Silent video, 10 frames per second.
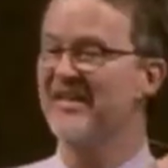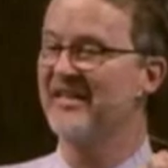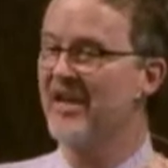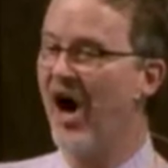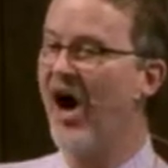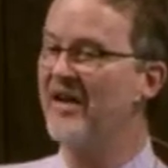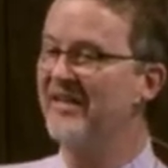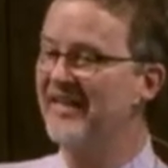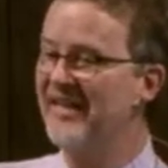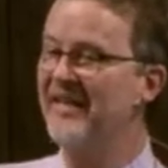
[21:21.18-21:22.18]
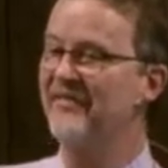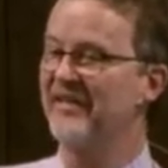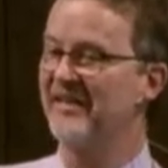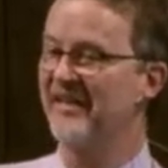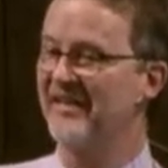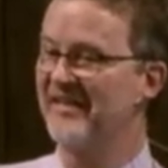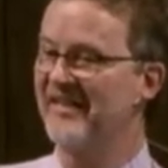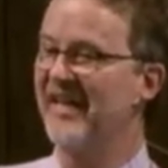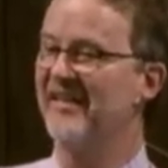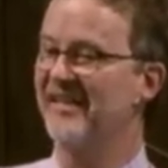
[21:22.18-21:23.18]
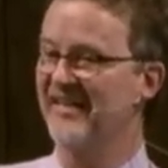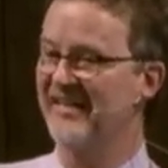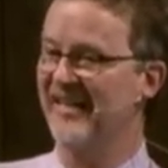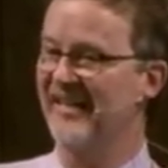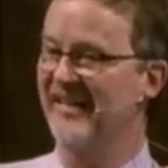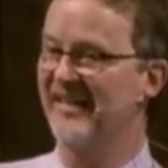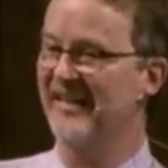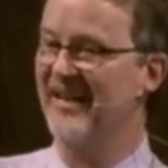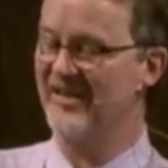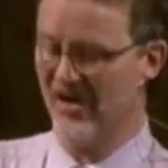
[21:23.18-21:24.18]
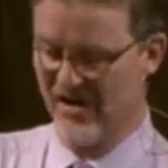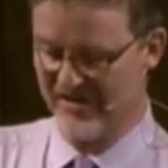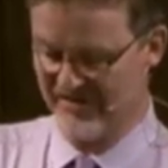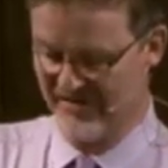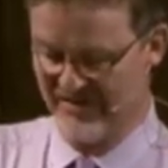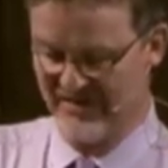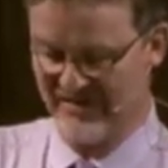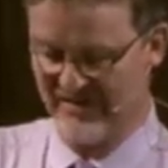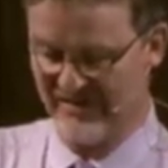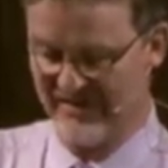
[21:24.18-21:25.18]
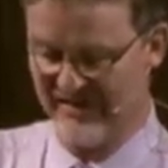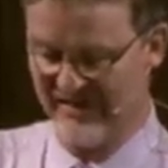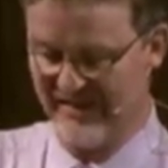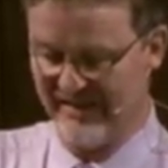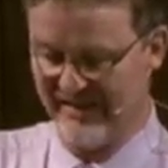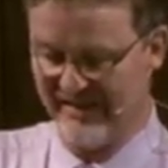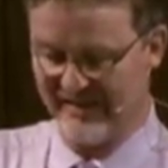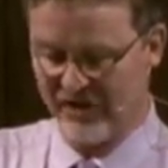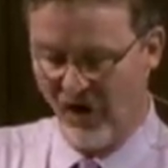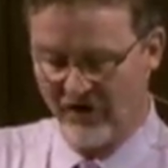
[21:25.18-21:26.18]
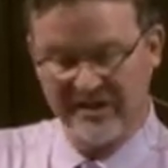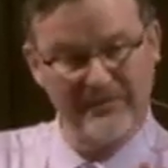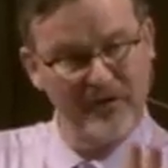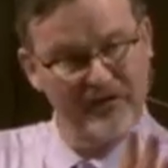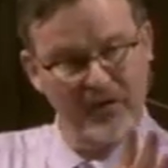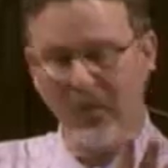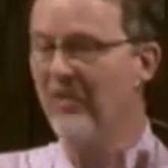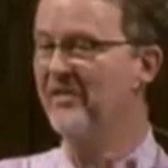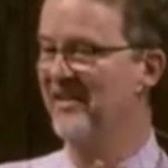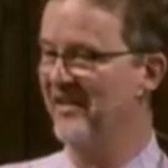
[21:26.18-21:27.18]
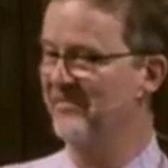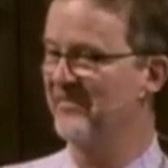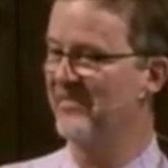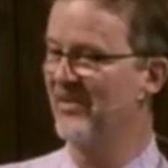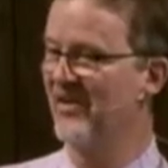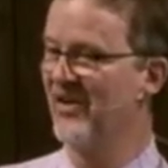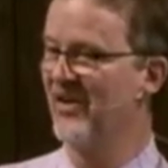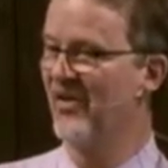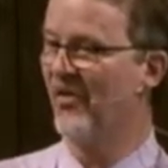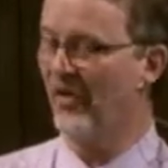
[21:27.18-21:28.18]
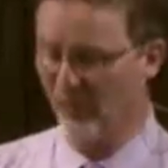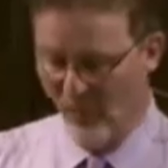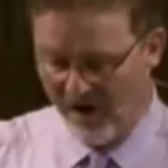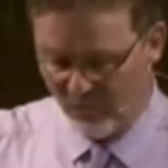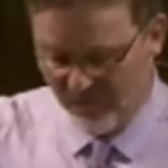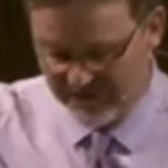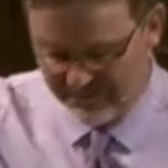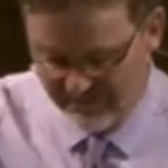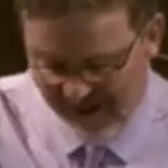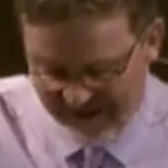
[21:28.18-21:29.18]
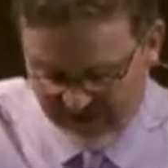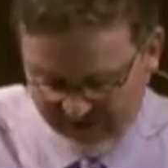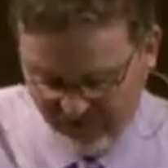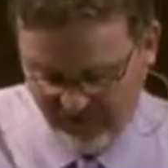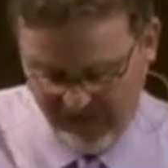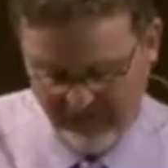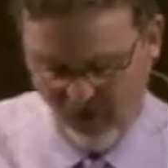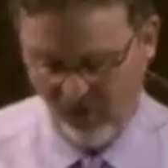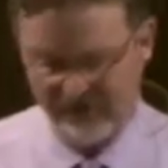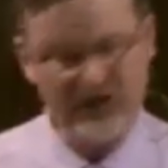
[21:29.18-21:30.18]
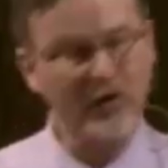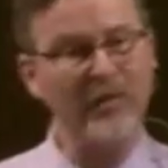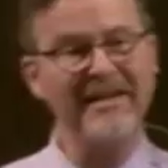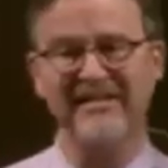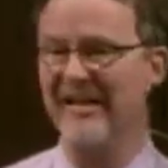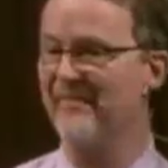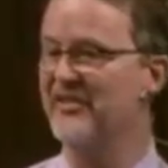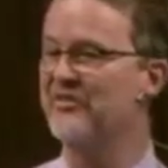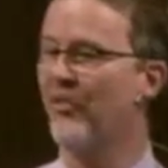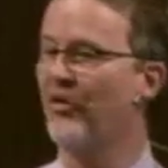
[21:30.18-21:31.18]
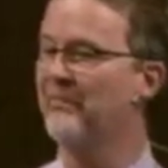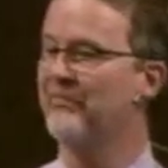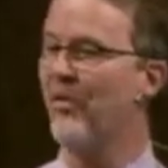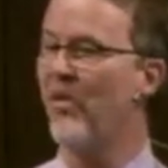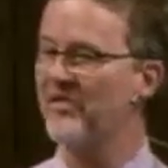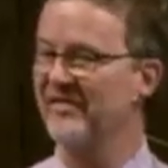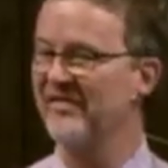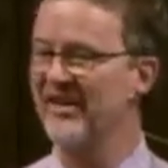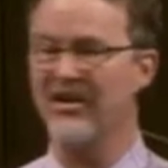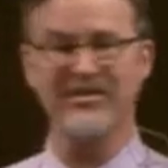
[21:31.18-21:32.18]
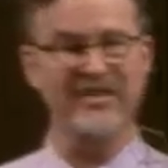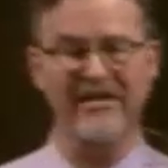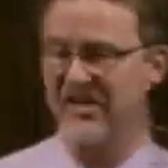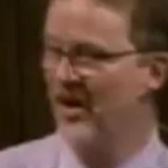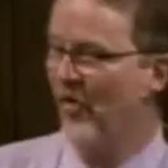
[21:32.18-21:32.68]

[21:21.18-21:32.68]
God-given dignity and honor. It's hard to move toward them or want what's best for them or treat them as more important than ourselves.